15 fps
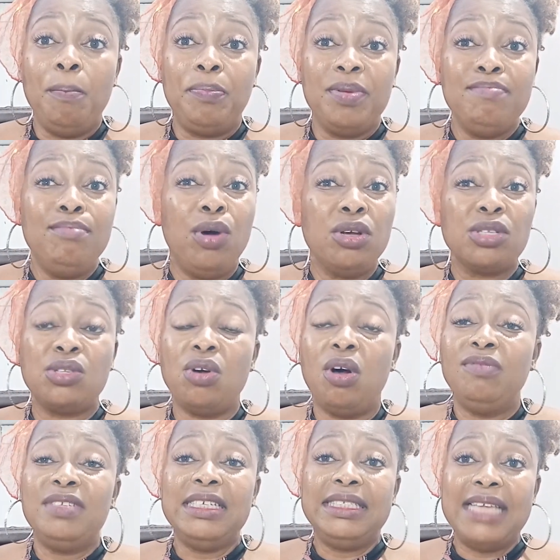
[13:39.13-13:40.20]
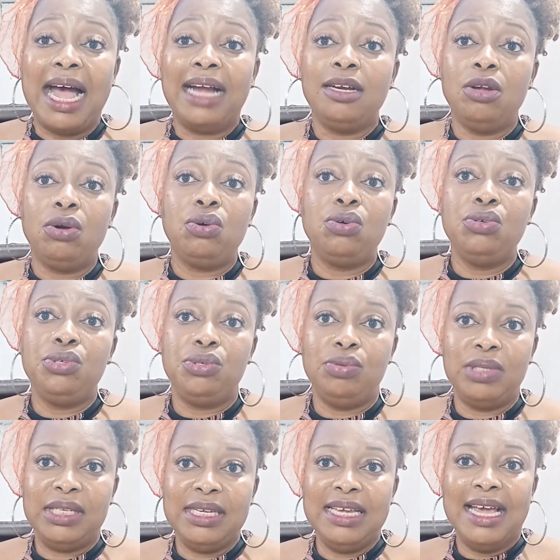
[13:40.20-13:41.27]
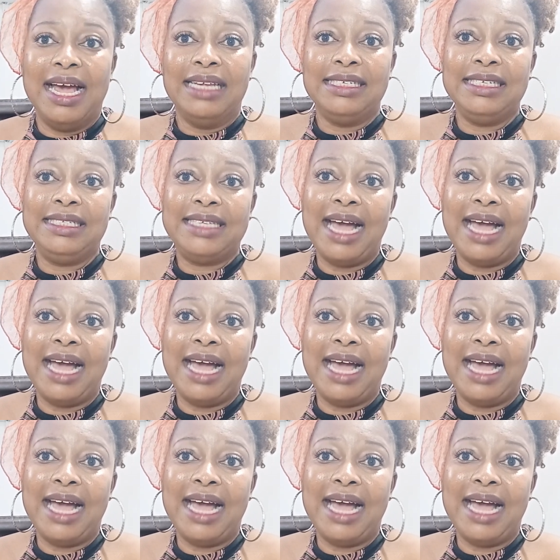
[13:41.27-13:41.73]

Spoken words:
most of the dark knuckles you see and the